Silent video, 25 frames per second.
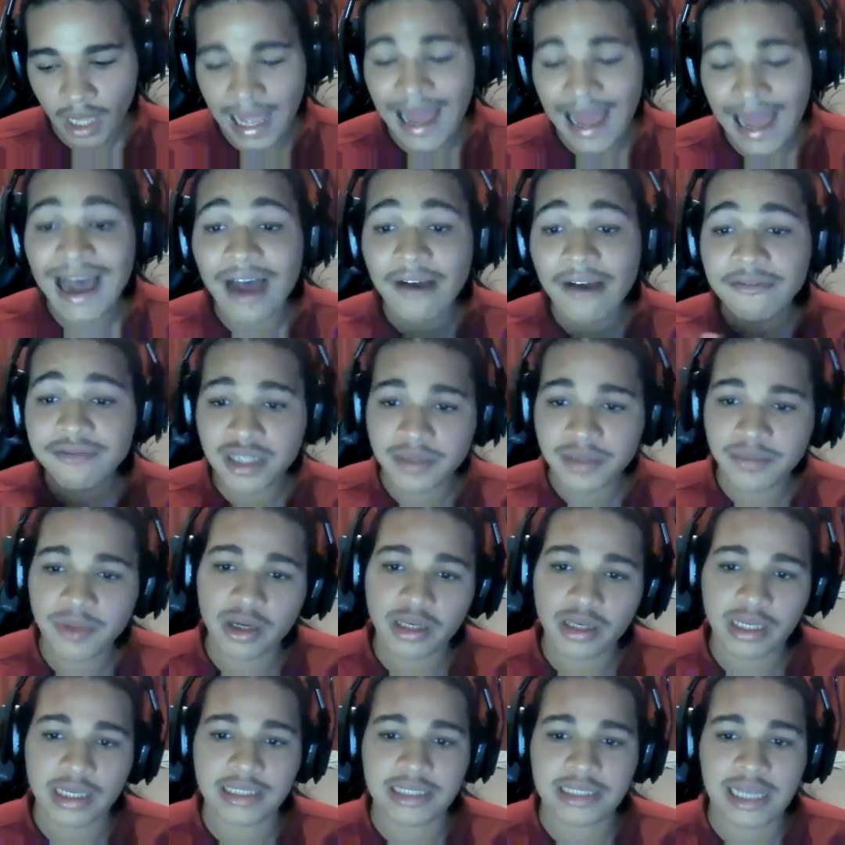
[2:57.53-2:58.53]
after
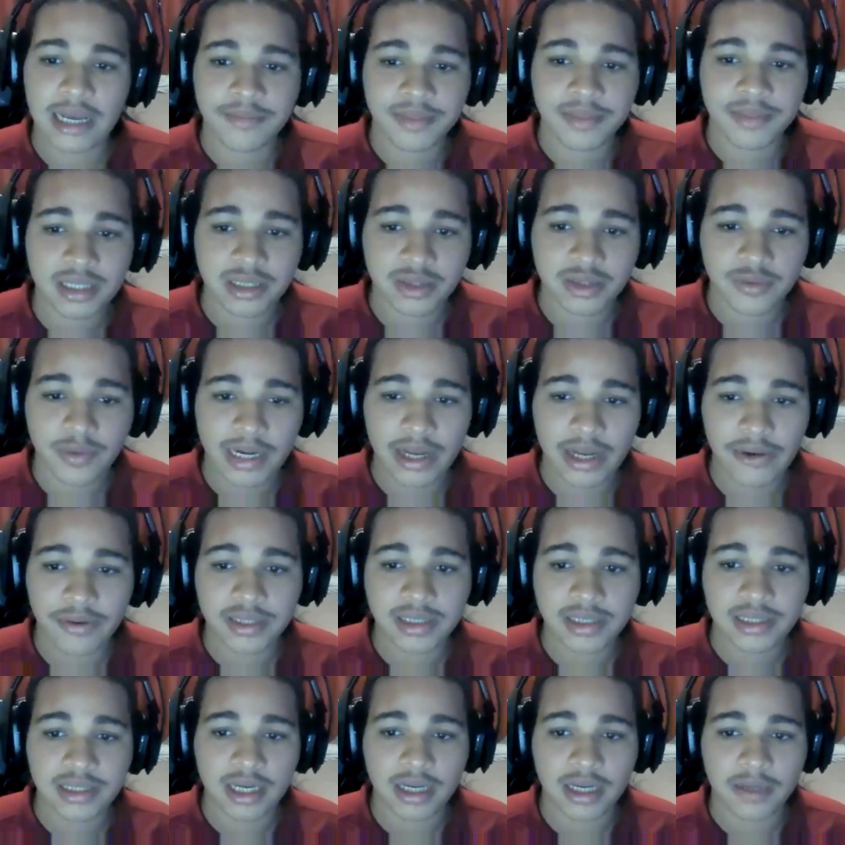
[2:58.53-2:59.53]
mock exams is when I
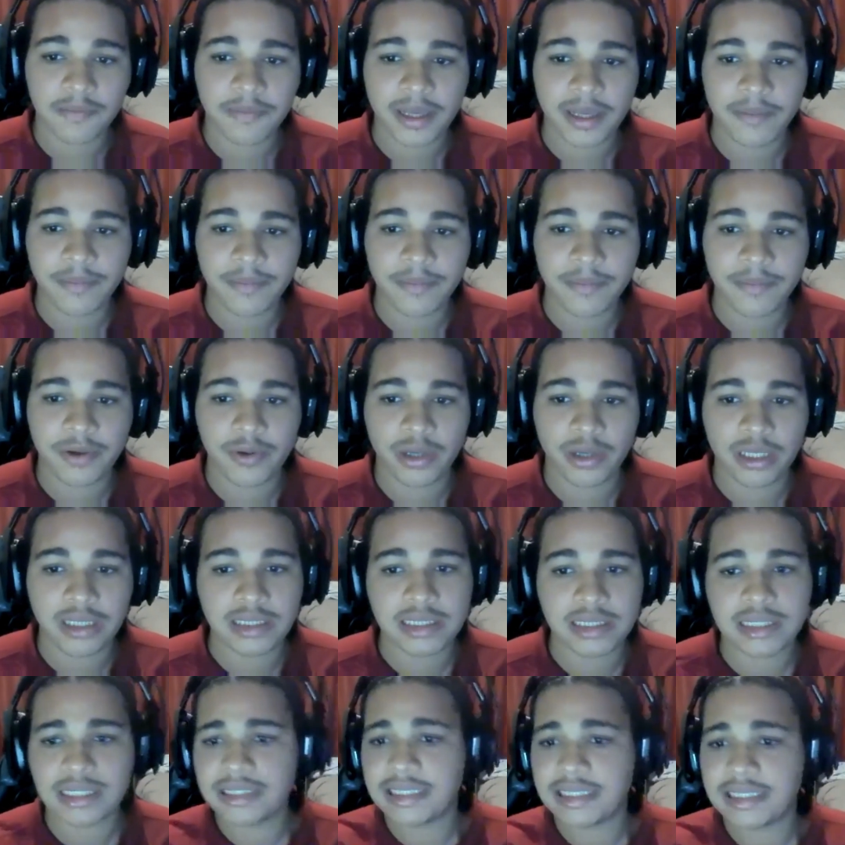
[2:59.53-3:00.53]
would start paper
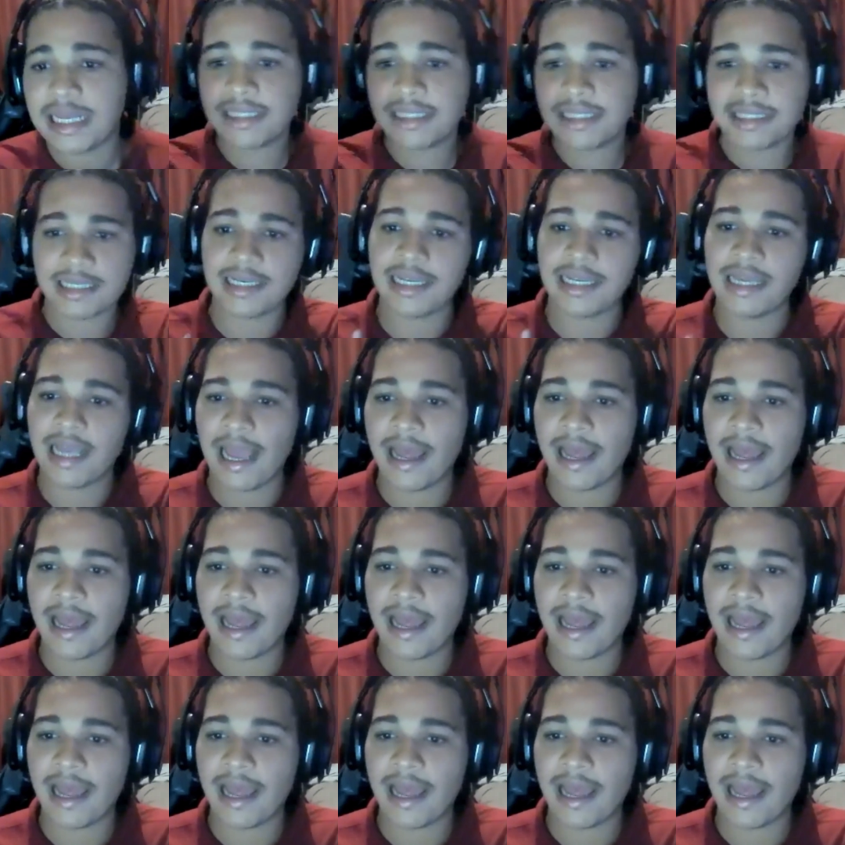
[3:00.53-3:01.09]
ones, because mm-hmm. that's at the